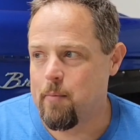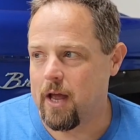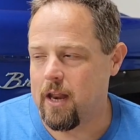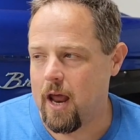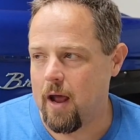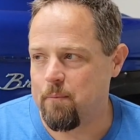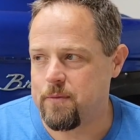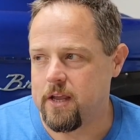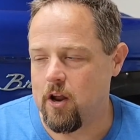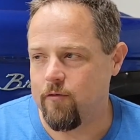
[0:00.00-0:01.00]
But, uh,
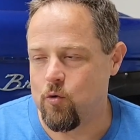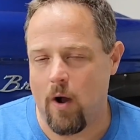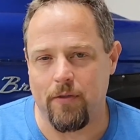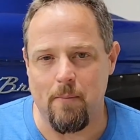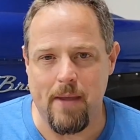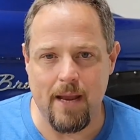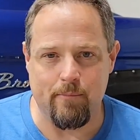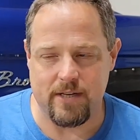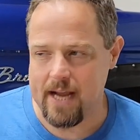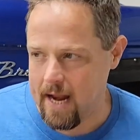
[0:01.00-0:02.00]
you know, if you want the meat
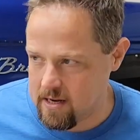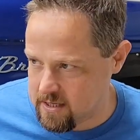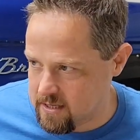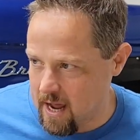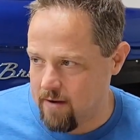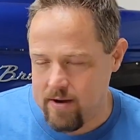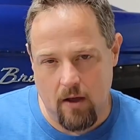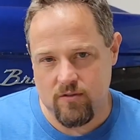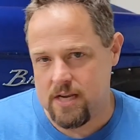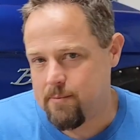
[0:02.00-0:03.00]
and potatoes and dive
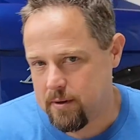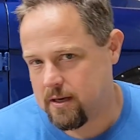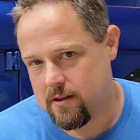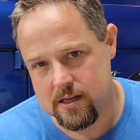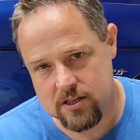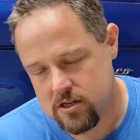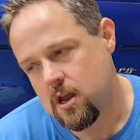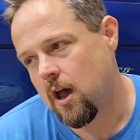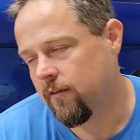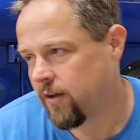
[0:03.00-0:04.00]
down deep into this
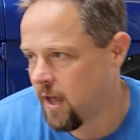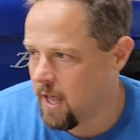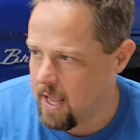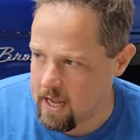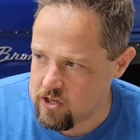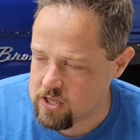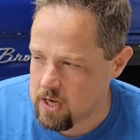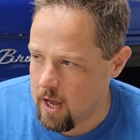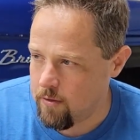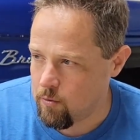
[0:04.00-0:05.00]
stuff, it's
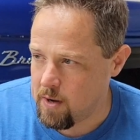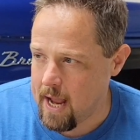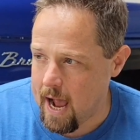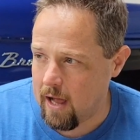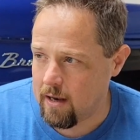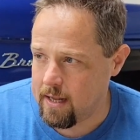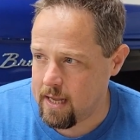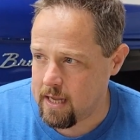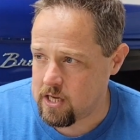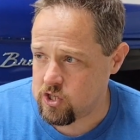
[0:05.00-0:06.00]
uh, the
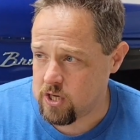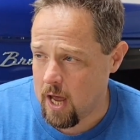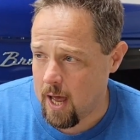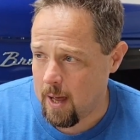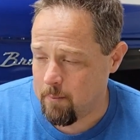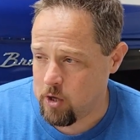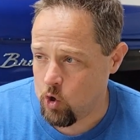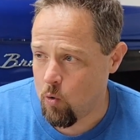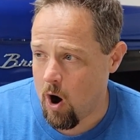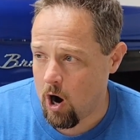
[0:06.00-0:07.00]
reality is um,
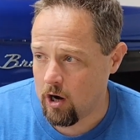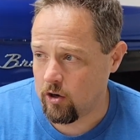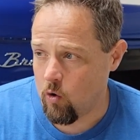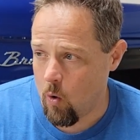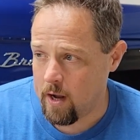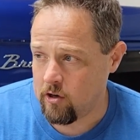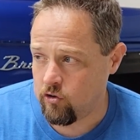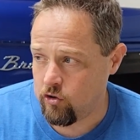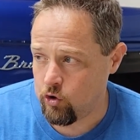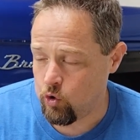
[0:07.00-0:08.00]
you aren't going
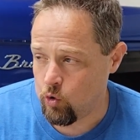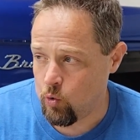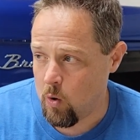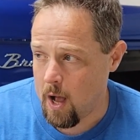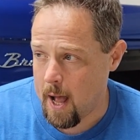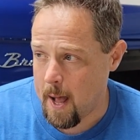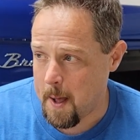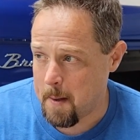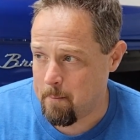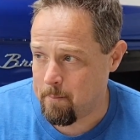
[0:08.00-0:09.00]
to
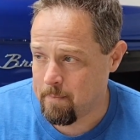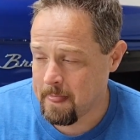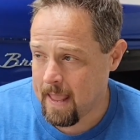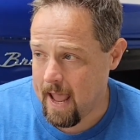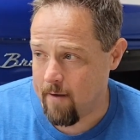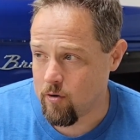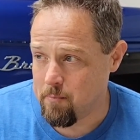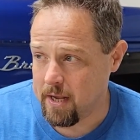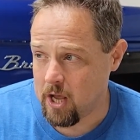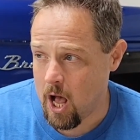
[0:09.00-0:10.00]
um, ever
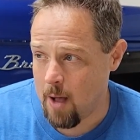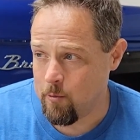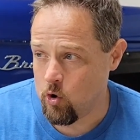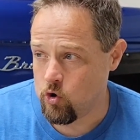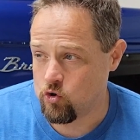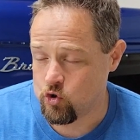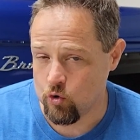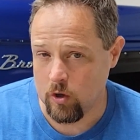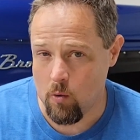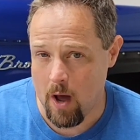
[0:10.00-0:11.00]
become who you
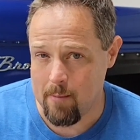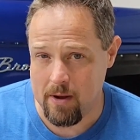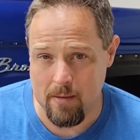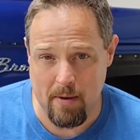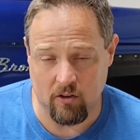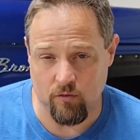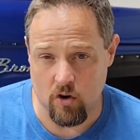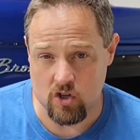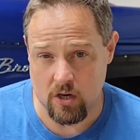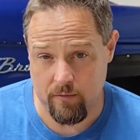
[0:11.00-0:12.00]
truly want to be, the best
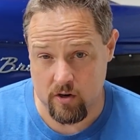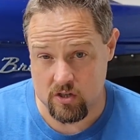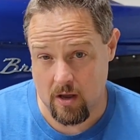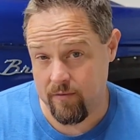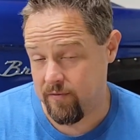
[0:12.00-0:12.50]
version of yourself.